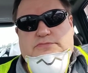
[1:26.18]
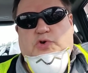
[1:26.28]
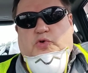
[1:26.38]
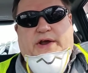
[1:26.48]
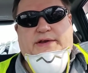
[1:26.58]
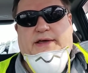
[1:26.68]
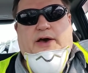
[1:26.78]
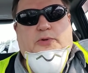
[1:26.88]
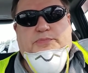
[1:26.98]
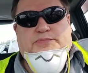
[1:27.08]
going to
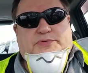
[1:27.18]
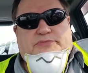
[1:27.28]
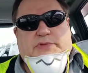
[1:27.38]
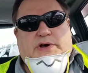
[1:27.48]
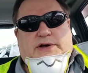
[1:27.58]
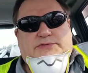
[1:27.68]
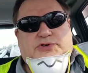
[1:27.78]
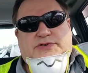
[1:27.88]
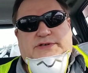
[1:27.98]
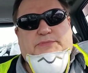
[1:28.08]
help do
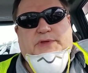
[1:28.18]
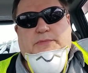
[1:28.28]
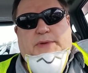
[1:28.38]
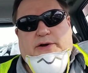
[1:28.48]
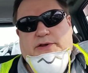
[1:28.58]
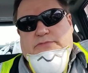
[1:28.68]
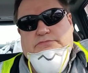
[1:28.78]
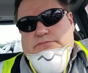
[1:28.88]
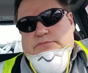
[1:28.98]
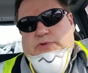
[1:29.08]
something about it,
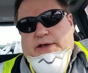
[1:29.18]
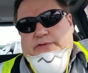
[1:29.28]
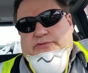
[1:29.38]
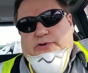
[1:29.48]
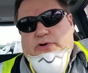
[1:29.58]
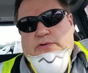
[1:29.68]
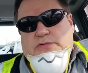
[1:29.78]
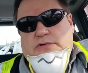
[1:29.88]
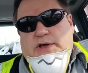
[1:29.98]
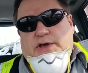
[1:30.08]
right? So
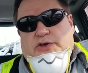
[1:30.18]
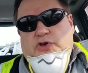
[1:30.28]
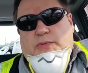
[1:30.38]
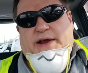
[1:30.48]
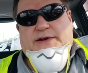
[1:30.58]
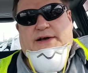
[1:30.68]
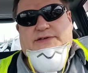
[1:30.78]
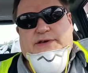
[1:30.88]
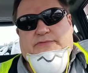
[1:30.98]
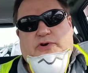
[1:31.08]
you might not
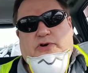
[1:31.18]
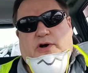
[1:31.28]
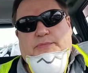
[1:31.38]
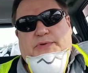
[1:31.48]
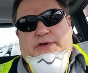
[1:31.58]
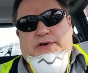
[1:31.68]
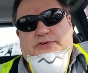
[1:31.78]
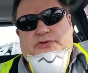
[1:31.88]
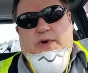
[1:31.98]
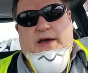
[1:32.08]
suffer at all
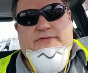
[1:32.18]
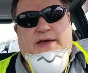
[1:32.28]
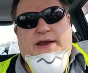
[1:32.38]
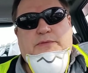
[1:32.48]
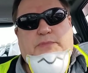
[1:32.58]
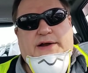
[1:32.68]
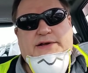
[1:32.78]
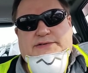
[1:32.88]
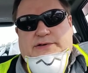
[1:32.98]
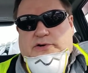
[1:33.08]
because you have
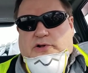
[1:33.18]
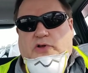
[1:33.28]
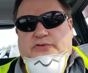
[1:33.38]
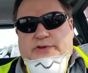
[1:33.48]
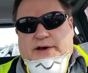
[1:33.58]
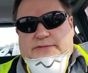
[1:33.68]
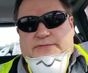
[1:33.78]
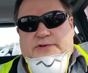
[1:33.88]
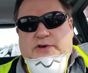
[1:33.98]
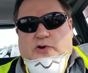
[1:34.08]
antibodies that are close enough
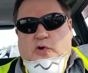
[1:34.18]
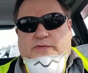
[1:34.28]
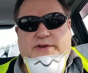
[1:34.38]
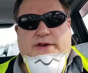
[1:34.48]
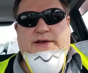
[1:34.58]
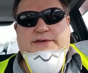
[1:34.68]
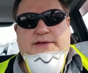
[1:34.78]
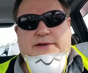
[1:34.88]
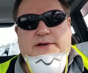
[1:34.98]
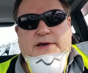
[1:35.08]
to
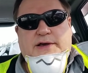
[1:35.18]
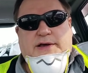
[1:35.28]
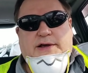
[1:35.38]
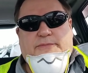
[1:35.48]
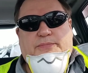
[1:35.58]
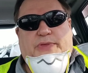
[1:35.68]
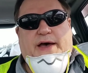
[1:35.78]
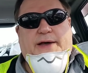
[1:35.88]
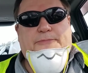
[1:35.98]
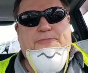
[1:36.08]
COVID-19 that